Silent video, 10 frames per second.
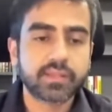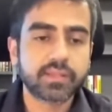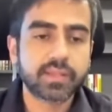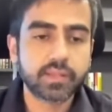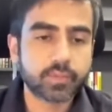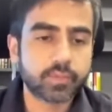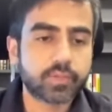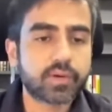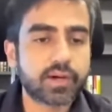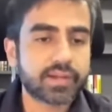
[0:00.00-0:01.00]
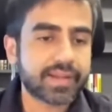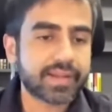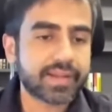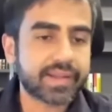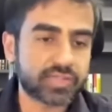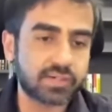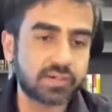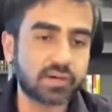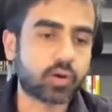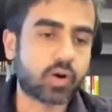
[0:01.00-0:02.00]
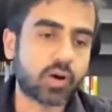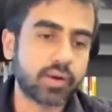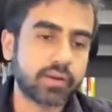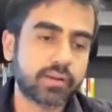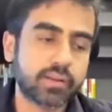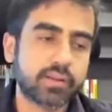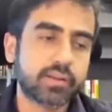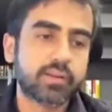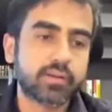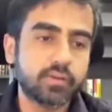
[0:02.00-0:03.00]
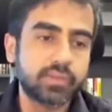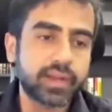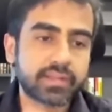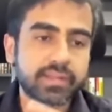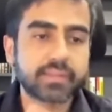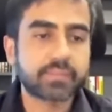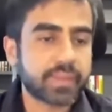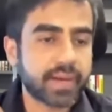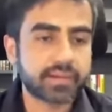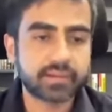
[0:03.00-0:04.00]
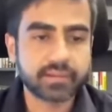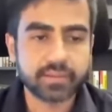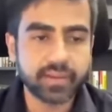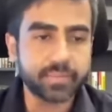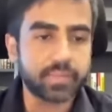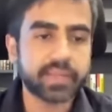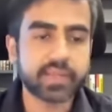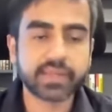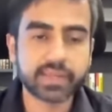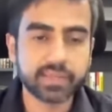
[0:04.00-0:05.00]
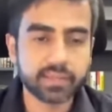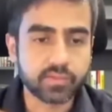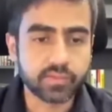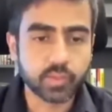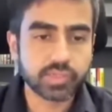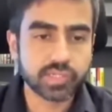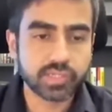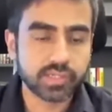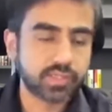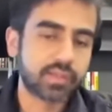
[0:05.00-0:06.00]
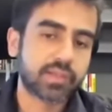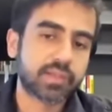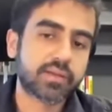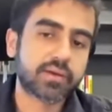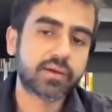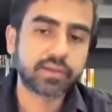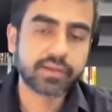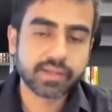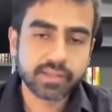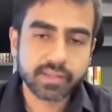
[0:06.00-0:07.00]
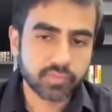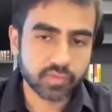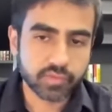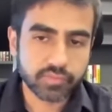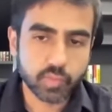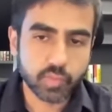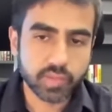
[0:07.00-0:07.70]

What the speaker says: then you attach a odd to that same pattern replicating in the future. Did this for a few